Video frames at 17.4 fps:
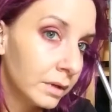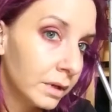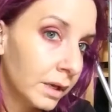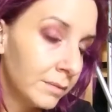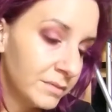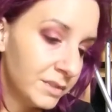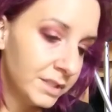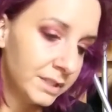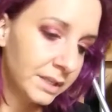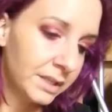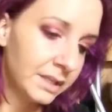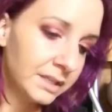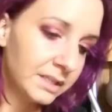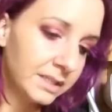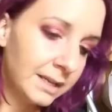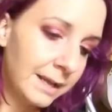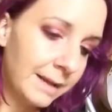I'm just going
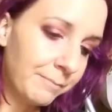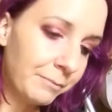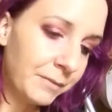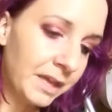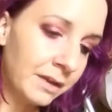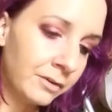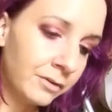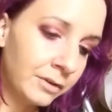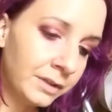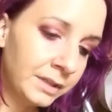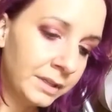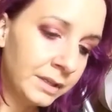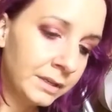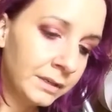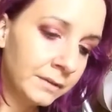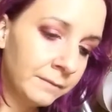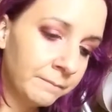to slap that on
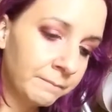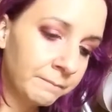there,